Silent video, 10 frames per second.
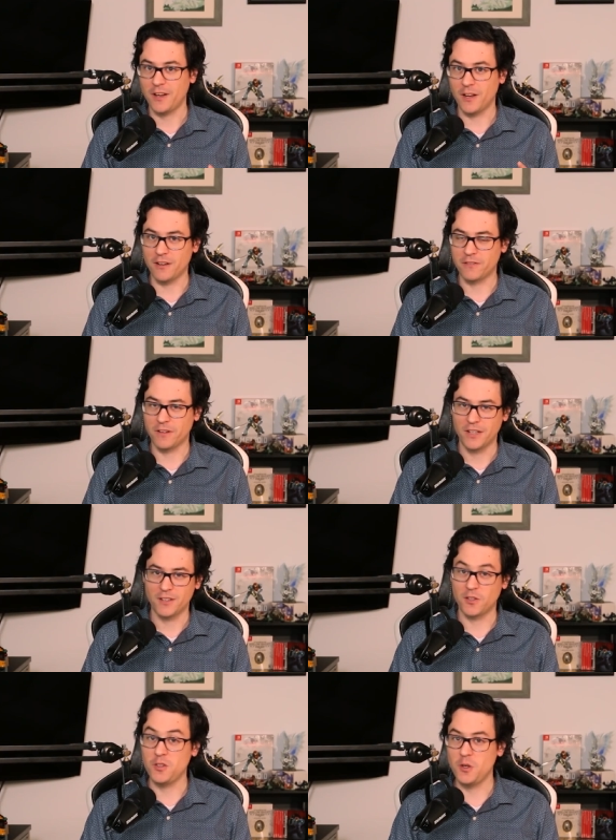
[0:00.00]
of
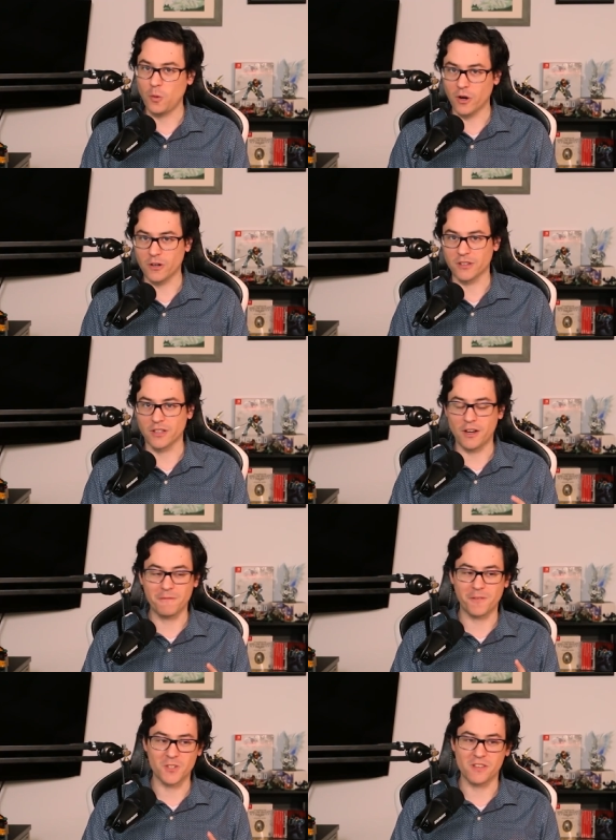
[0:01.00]
the new world, the
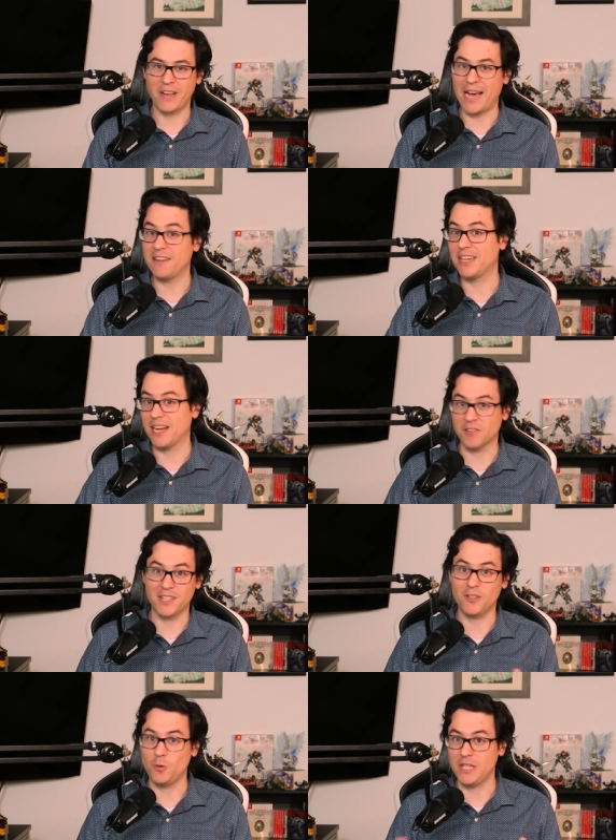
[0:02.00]
comforts of having
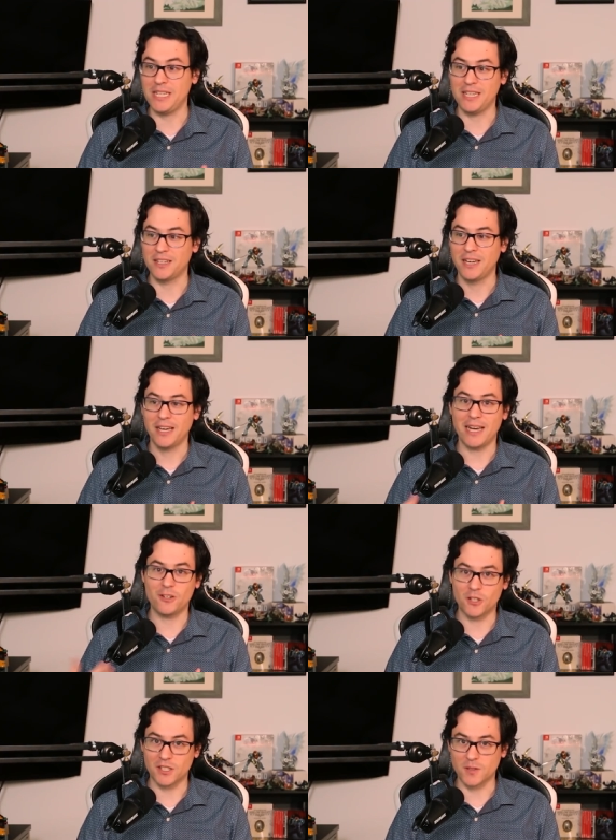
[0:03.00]
everything you need
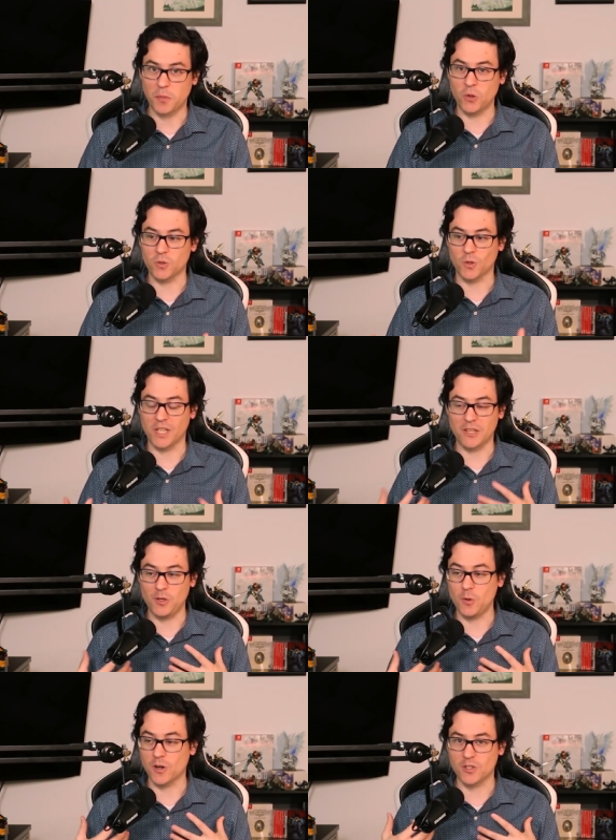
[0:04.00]
at your disposal.
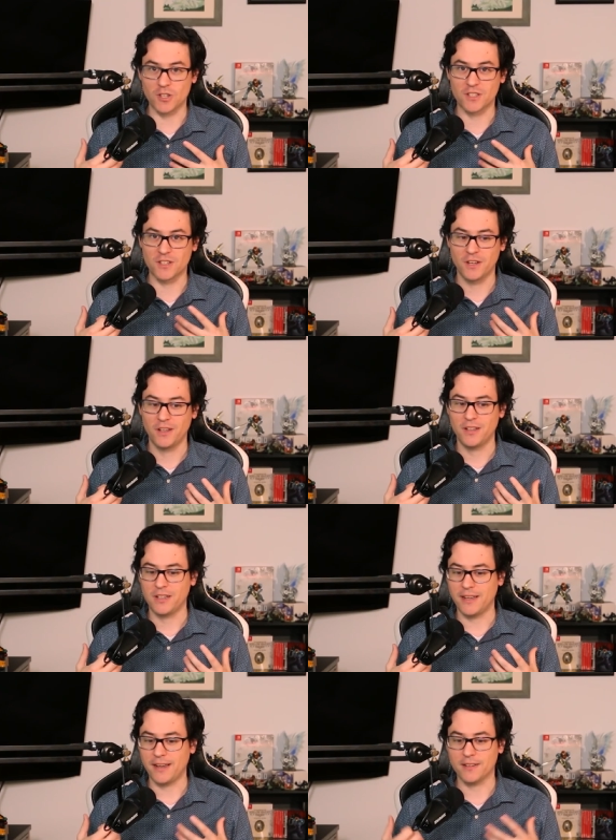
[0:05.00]
Like you are just,
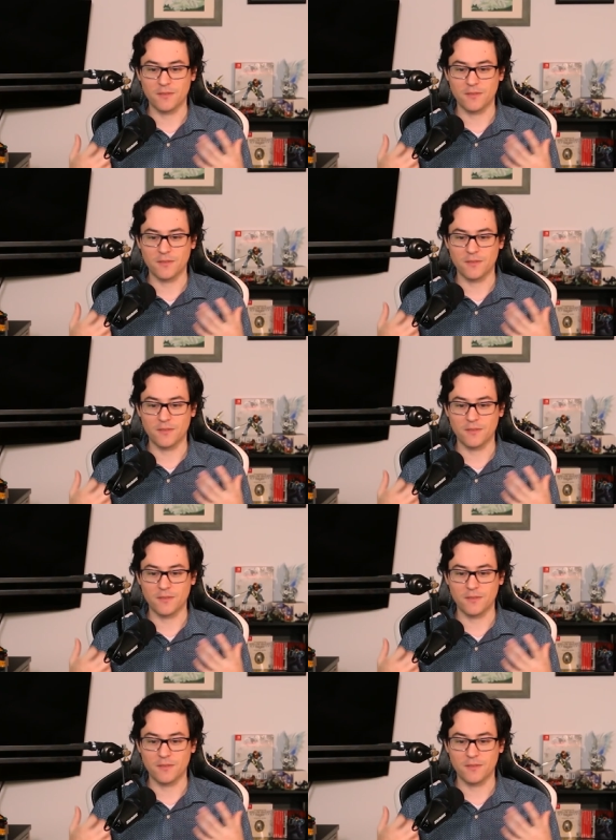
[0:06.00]
uh,